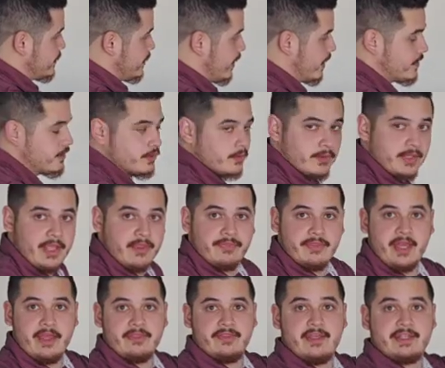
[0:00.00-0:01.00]
and you'll get
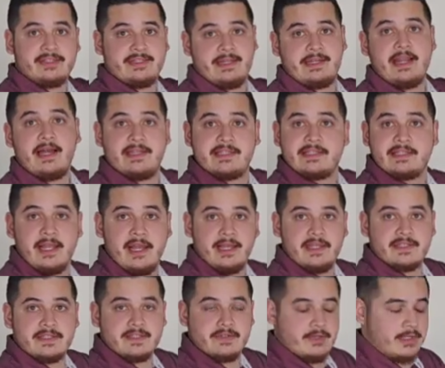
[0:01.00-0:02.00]
that thing to not
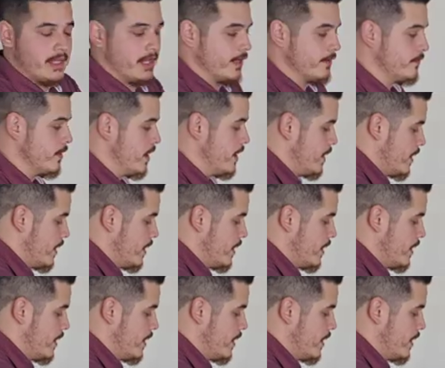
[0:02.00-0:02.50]
slice, okay?